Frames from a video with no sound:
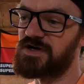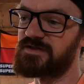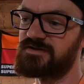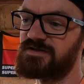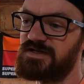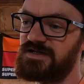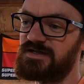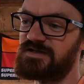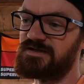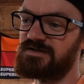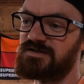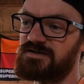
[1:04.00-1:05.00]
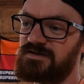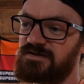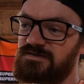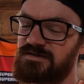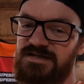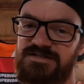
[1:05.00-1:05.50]
But
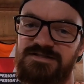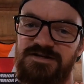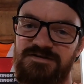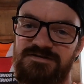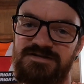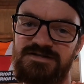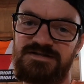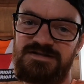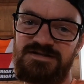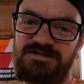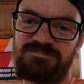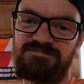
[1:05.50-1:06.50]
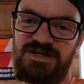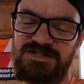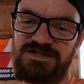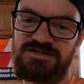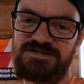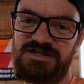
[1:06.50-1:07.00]
lesson learned, make
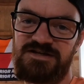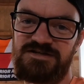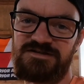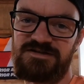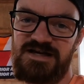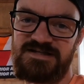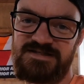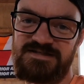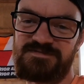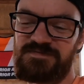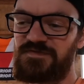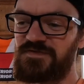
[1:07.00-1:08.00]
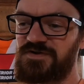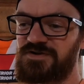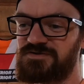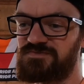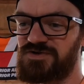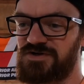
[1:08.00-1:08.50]
sure you check your gaskets before
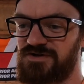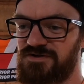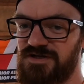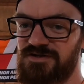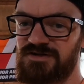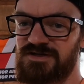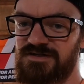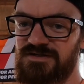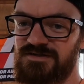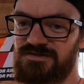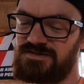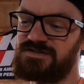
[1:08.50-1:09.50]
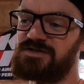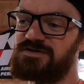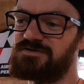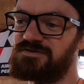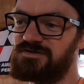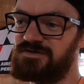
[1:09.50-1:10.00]
you put your gear in.
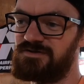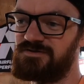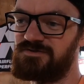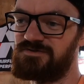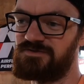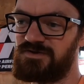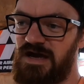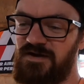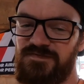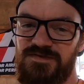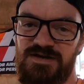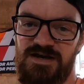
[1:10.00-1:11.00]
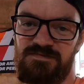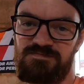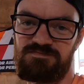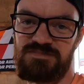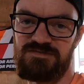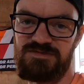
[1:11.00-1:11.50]
So after
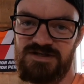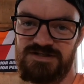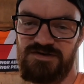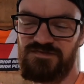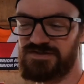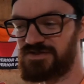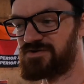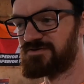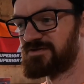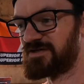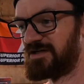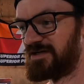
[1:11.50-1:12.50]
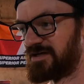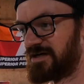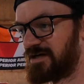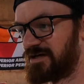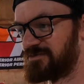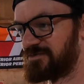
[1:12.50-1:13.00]
that public service note,
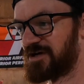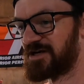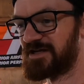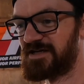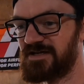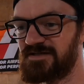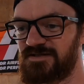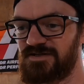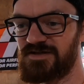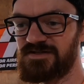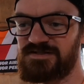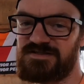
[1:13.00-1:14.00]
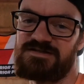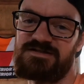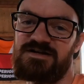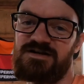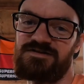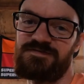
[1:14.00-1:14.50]
we're going to get into this.
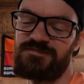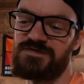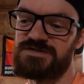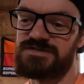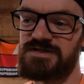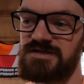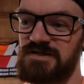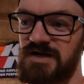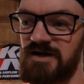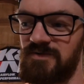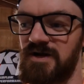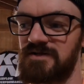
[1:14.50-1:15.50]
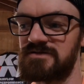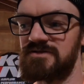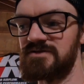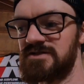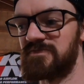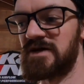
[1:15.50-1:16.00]
The first thing I want
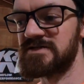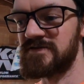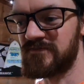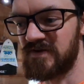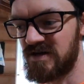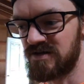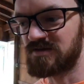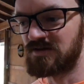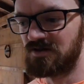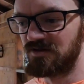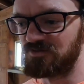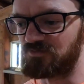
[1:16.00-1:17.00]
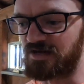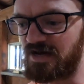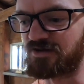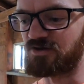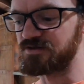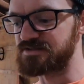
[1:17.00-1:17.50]
to specify when
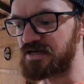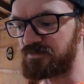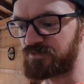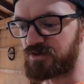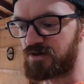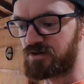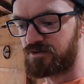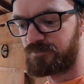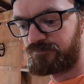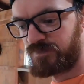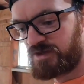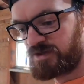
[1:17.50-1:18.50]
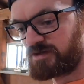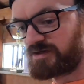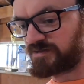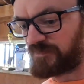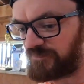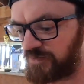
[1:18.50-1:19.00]
I go to set up the car
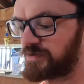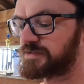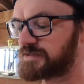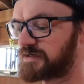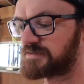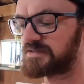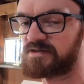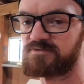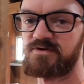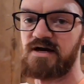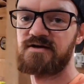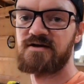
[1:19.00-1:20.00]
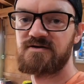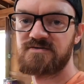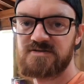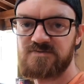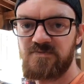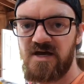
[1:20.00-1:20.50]
is before you start setting ride
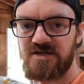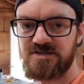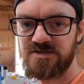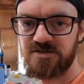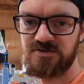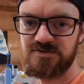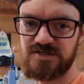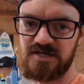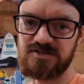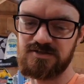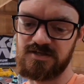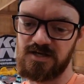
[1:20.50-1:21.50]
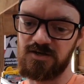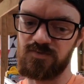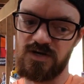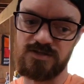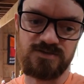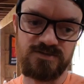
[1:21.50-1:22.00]
heights, make sure you set your tire
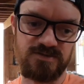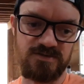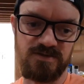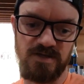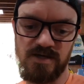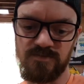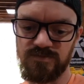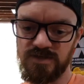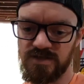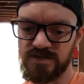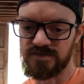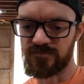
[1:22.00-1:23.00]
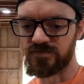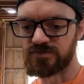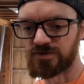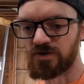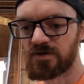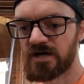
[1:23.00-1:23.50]
pressures. Because if you
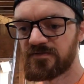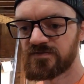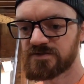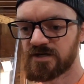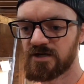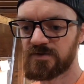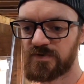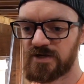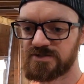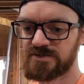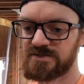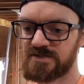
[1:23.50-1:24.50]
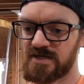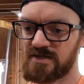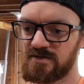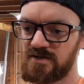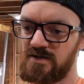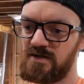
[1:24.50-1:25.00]
don't have your tire pressure
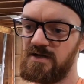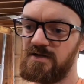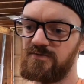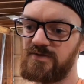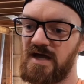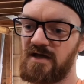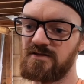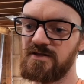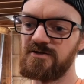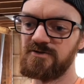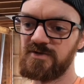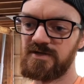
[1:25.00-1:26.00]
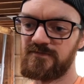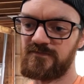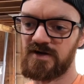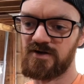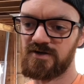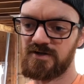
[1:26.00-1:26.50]
set, that little bit of
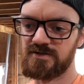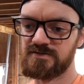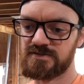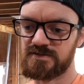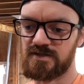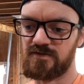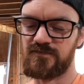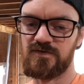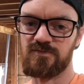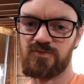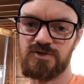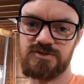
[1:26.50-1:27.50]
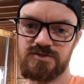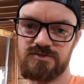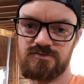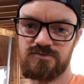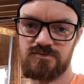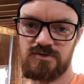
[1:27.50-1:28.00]
variance, if you're
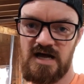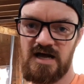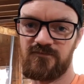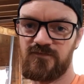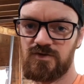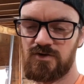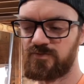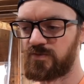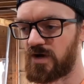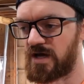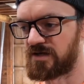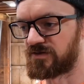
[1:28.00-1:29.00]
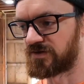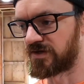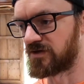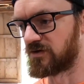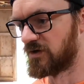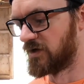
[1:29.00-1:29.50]
pushing the envelope or
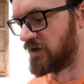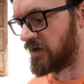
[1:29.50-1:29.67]
anything,